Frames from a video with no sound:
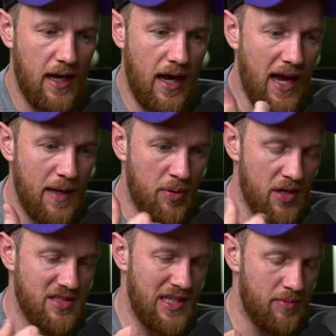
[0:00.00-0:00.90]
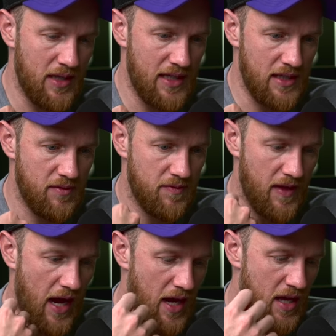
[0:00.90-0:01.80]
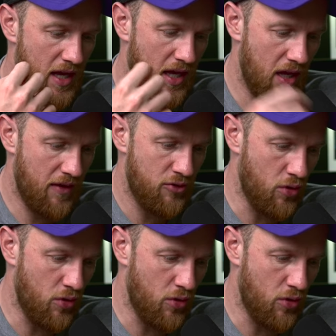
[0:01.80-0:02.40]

I personally believe that if